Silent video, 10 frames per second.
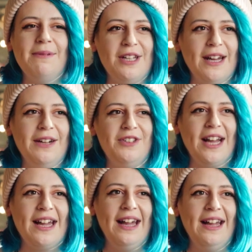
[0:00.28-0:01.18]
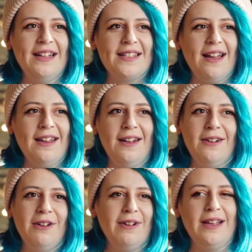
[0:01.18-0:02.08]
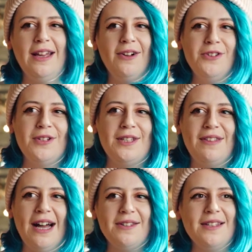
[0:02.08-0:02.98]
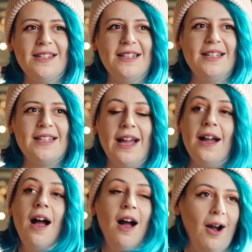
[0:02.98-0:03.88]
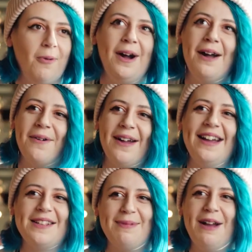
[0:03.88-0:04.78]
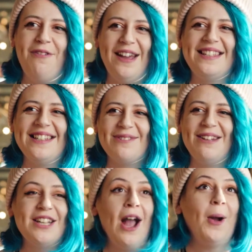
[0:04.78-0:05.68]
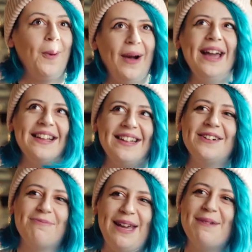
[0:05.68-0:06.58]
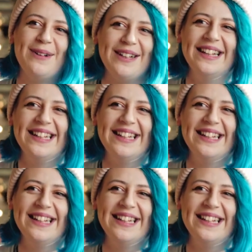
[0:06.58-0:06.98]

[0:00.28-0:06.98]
you kind of check it and it's like, you're in like your hundreds of thousands and it's like, oh wow, okay, so my face has reached quite a lot of people.